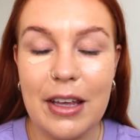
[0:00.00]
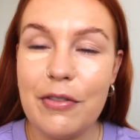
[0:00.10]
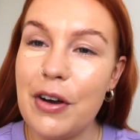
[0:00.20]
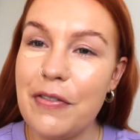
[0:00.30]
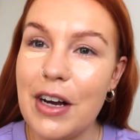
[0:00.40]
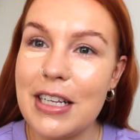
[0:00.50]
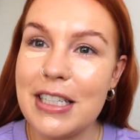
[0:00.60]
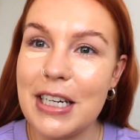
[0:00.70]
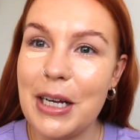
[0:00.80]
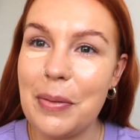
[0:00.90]
for a
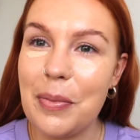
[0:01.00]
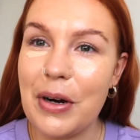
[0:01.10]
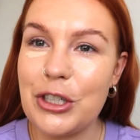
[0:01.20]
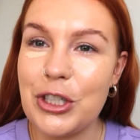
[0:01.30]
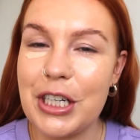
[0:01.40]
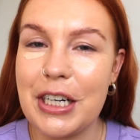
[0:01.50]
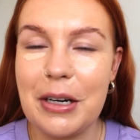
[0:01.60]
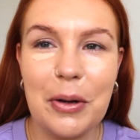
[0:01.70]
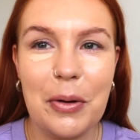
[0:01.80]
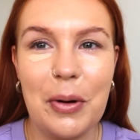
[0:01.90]
first
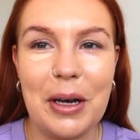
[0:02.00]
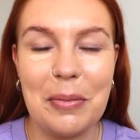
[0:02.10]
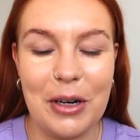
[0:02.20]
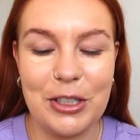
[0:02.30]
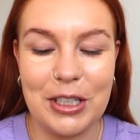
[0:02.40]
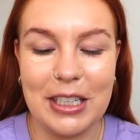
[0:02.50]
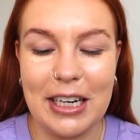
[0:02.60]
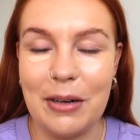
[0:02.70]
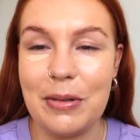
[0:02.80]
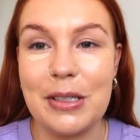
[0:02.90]
impression, quick impression,
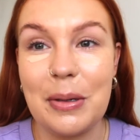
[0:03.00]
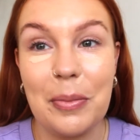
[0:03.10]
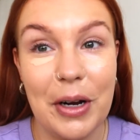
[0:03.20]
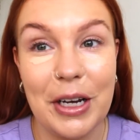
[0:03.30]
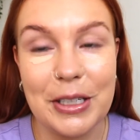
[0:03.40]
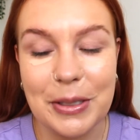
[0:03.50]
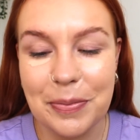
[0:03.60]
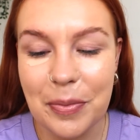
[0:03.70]
it was pretty good.